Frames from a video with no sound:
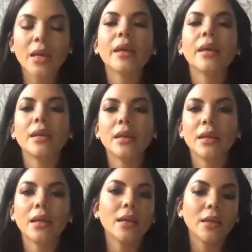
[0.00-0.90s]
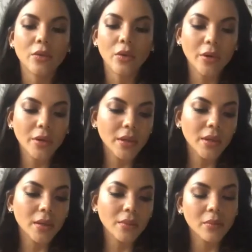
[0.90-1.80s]
And in
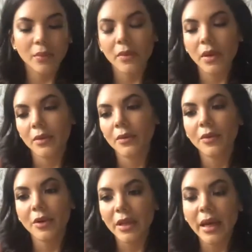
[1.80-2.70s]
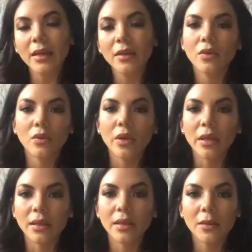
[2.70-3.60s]
order for that,
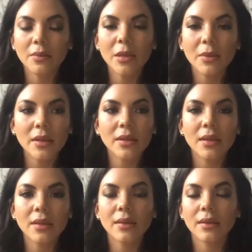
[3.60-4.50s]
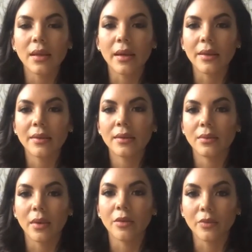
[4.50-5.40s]
and keep the business as
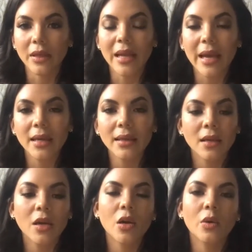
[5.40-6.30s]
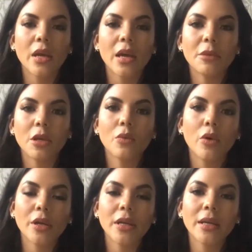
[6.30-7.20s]
we like it, we have been
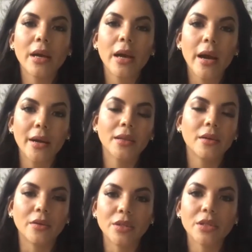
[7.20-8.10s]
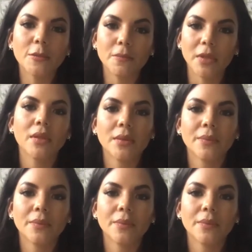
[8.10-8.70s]
working harder on shipments.